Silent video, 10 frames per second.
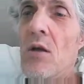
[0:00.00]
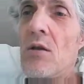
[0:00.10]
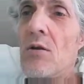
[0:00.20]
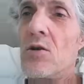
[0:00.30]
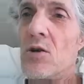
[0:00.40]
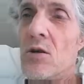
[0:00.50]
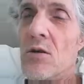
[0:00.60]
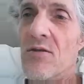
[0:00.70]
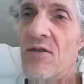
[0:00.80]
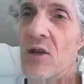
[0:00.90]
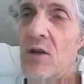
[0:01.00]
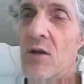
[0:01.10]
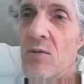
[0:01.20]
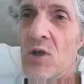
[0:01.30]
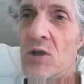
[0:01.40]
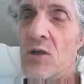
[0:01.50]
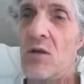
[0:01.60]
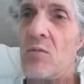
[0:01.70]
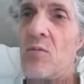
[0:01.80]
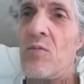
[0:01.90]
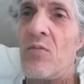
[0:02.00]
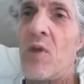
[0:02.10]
the addition of the MSM